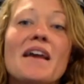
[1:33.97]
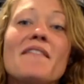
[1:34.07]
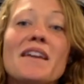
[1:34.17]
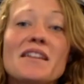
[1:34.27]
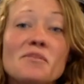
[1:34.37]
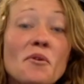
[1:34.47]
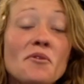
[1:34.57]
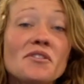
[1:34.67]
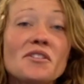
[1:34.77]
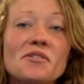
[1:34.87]
thanks
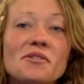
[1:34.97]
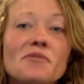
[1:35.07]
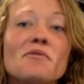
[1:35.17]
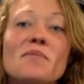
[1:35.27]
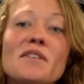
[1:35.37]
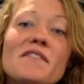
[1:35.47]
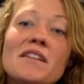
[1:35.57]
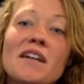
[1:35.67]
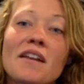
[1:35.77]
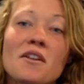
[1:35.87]
mostly to the beefy
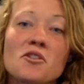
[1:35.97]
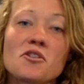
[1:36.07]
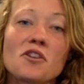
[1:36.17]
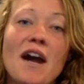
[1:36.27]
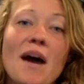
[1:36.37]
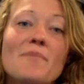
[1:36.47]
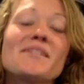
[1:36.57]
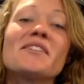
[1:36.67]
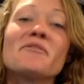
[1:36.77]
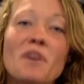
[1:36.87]
nylon straps
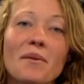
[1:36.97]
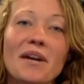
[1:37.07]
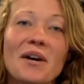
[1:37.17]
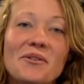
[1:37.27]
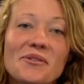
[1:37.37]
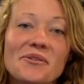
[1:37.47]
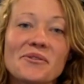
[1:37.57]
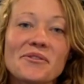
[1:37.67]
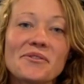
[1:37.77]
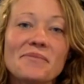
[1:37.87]
and rubber
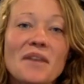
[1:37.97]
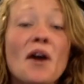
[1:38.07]
outsoles.